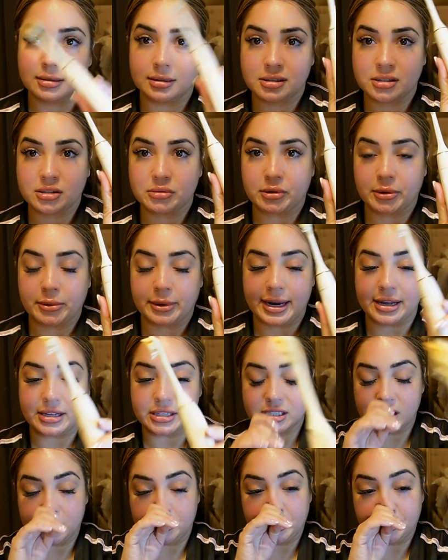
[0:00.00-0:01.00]
This is where we're
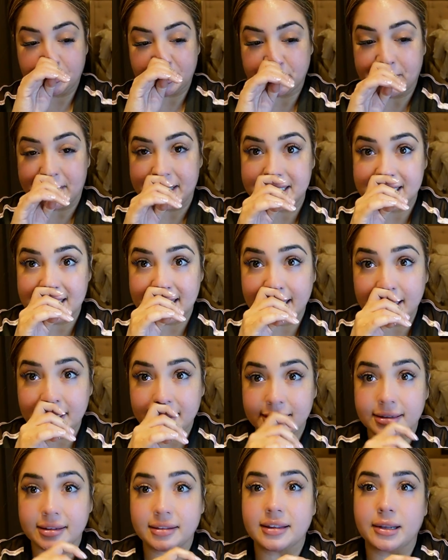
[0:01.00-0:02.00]
at. So I'm gonna brush my
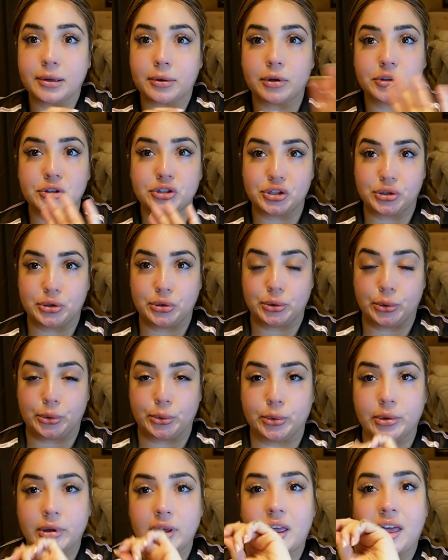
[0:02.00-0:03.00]
teeth, then I'll
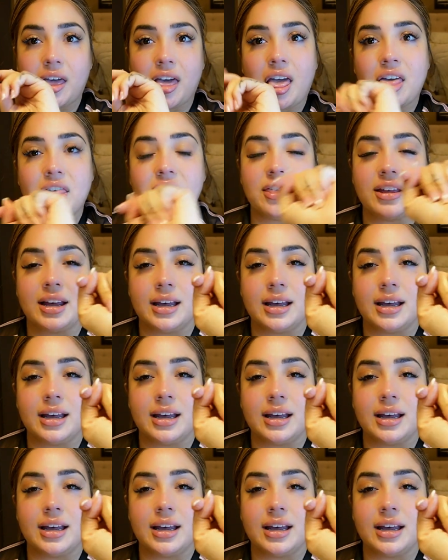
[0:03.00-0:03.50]
do the...